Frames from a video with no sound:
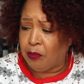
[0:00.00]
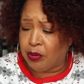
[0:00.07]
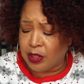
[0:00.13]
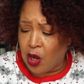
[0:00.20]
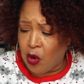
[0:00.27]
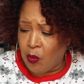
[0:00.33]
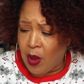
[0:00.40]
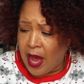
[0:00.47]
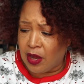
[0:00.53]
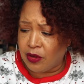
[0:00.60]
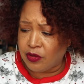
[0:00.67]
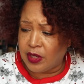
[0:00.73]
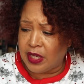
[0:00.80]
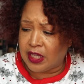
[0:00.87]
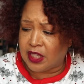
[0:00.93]

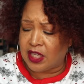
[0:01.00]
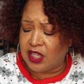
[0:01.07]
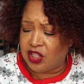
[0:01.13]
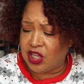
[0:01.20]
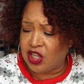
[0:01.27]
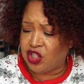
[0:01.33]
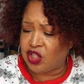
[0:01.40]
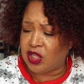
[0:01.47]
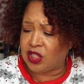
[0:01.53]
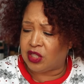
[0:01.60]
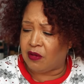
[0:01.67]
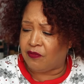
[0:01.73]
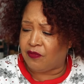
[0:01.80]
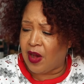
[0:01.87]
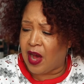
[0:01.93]
blowout, conditions,
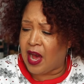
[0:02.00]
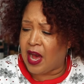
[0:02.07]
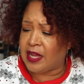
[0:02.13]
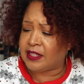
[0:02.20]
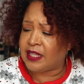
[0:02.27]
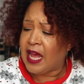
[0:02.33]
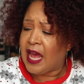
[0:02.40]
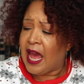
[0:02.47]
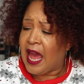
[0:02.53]
defines,